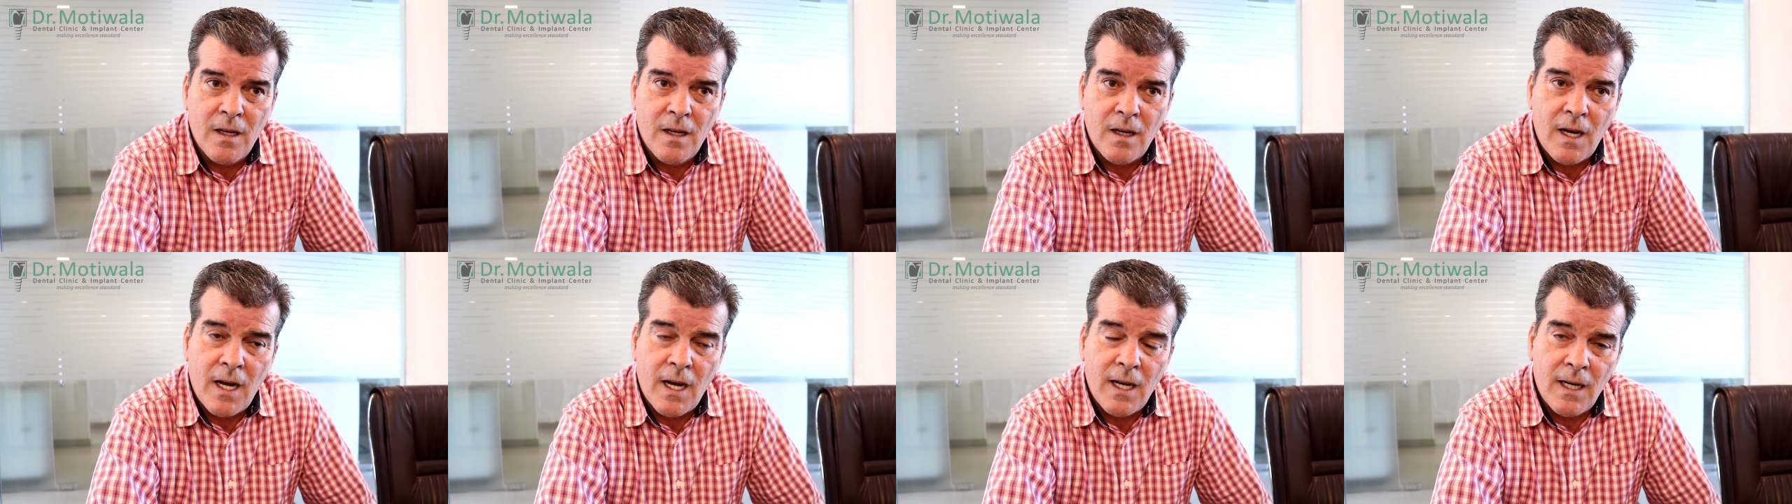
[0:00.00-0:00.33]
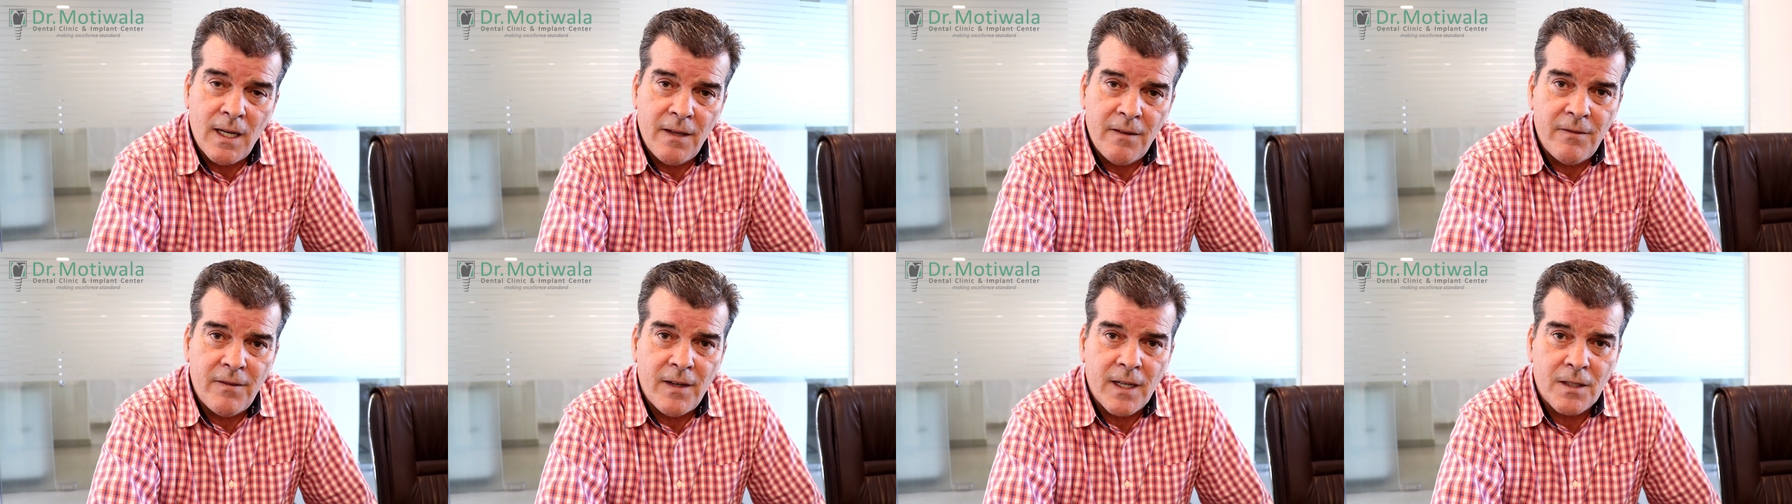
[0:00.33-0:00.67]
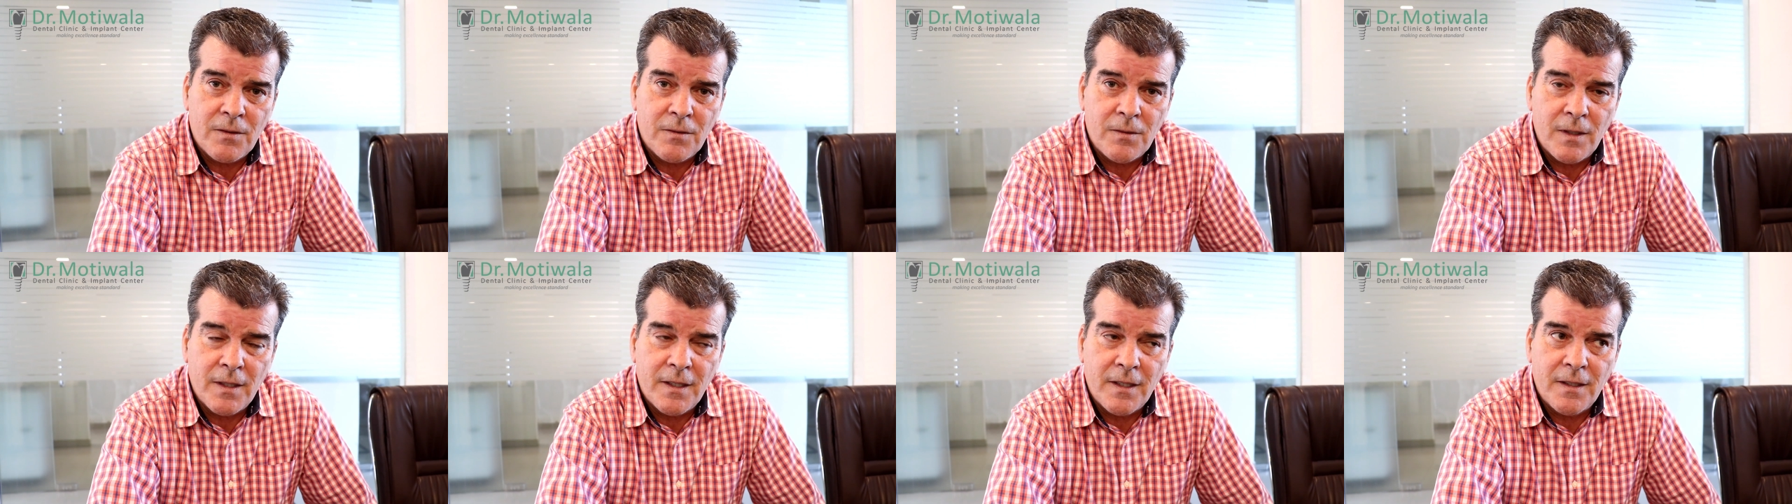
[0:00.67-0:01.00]
I live
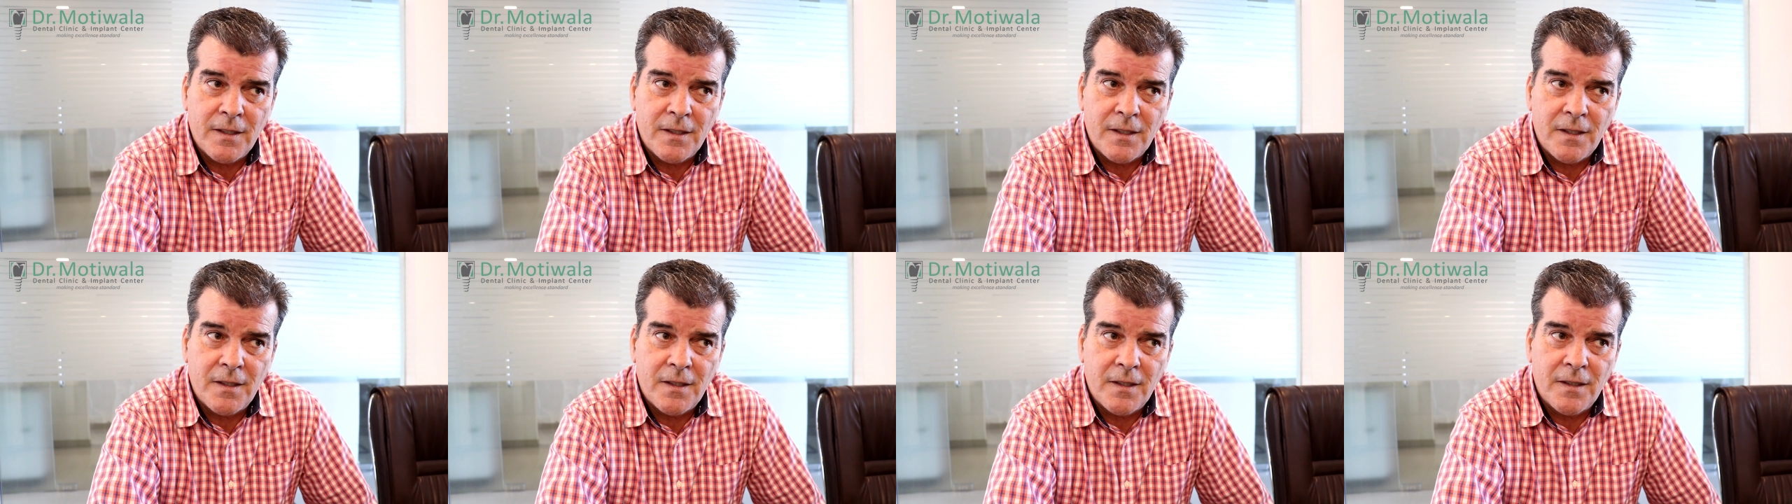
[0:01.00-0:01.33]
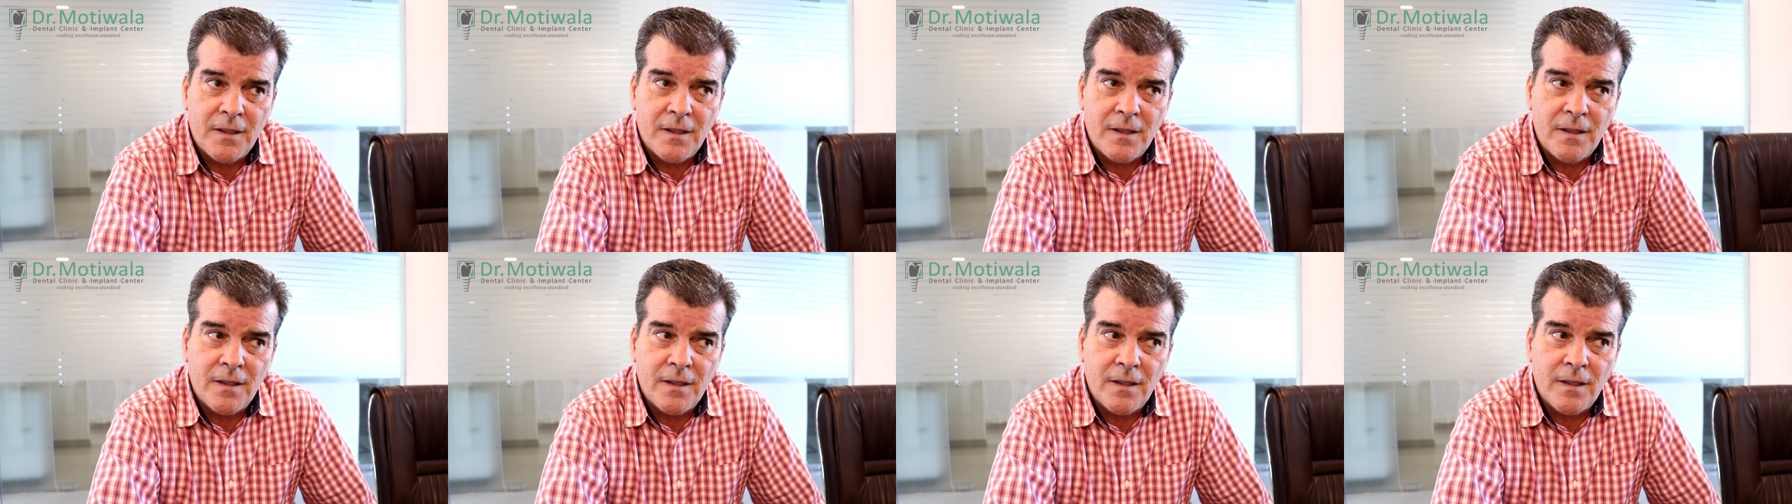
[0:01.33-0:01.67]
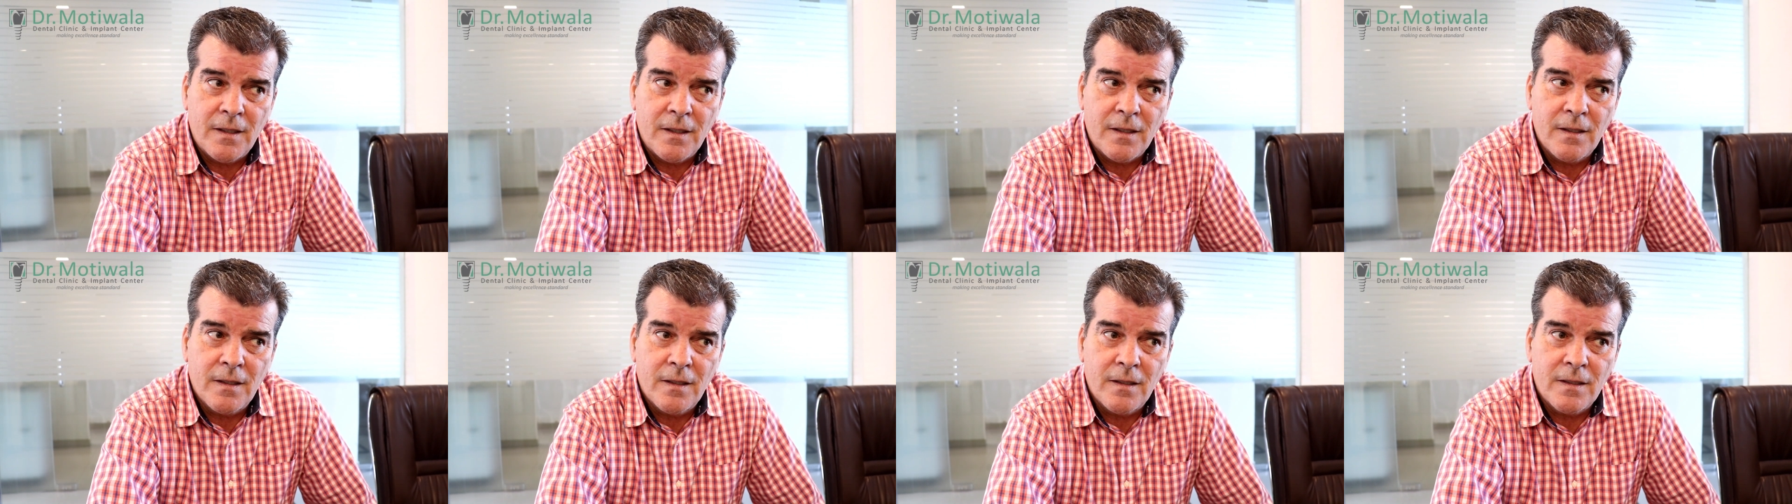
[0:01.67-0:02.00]
actually in
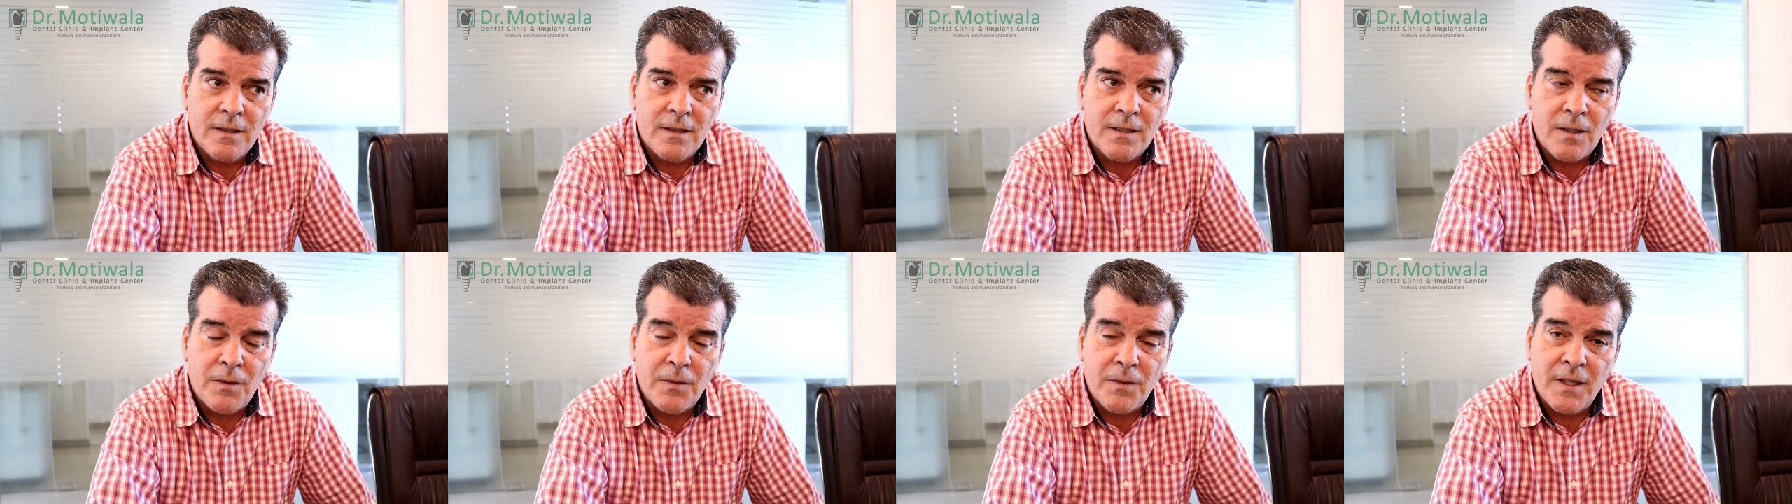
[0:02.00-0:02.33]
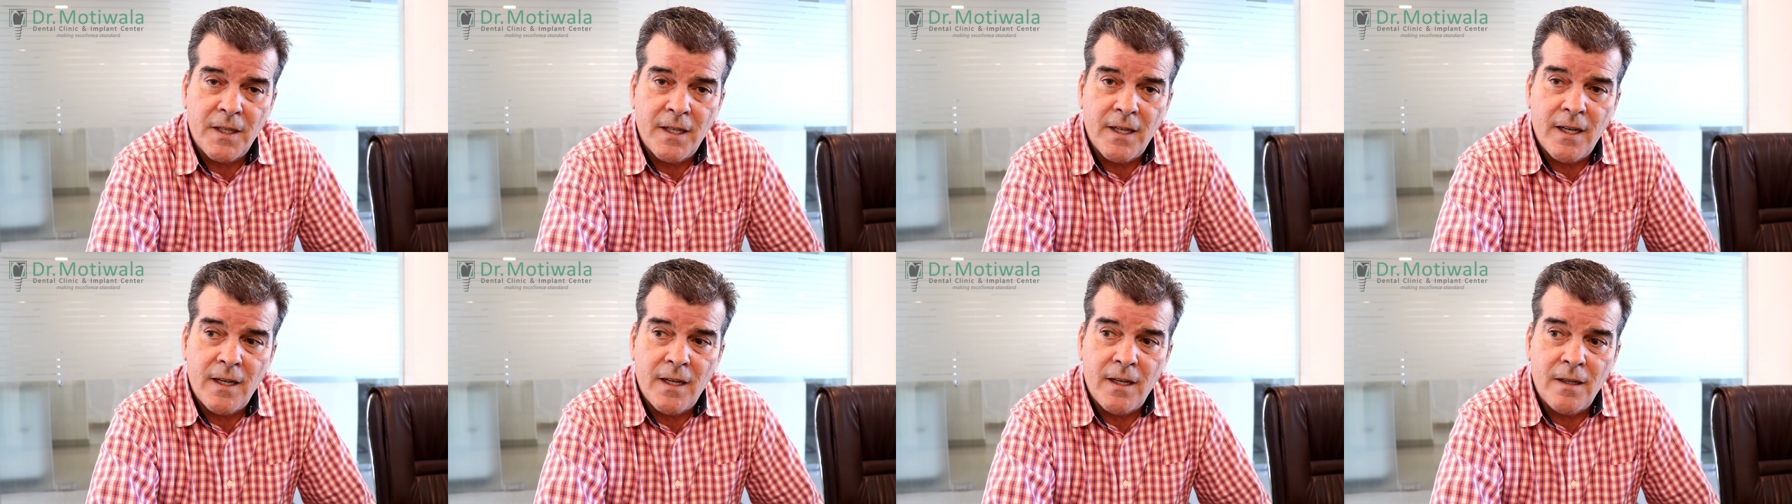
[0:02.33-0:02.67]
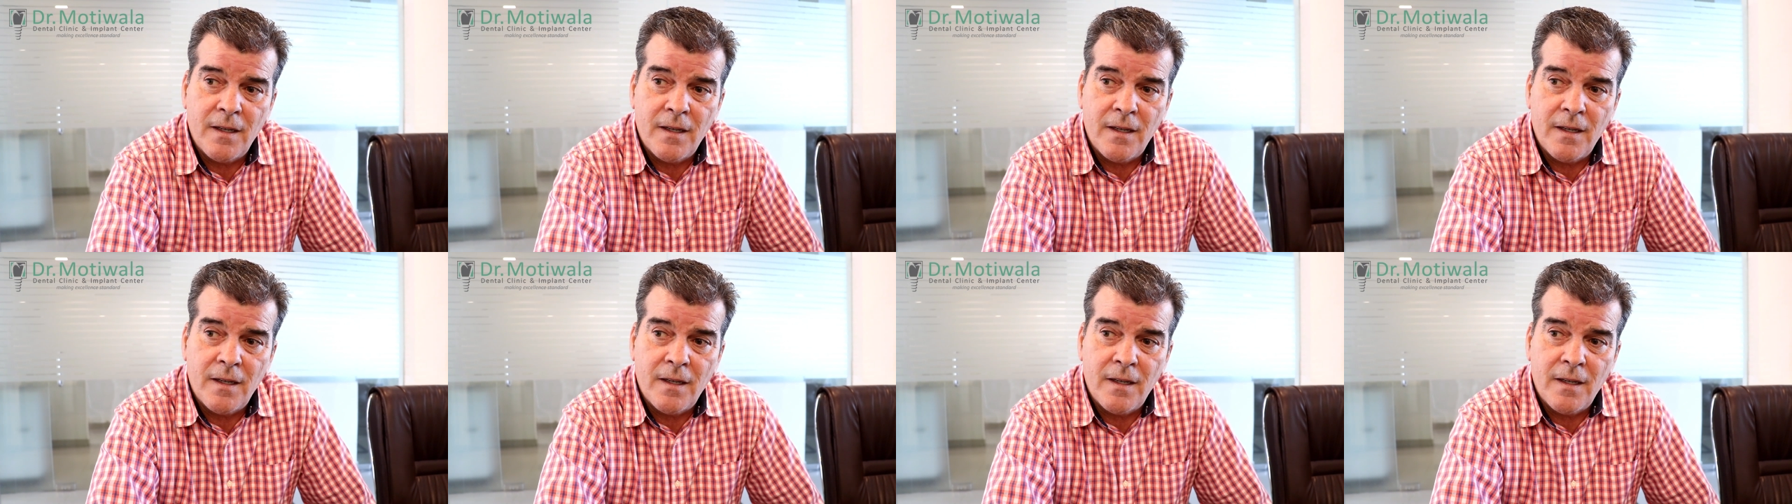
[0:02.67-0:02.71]
the Saudi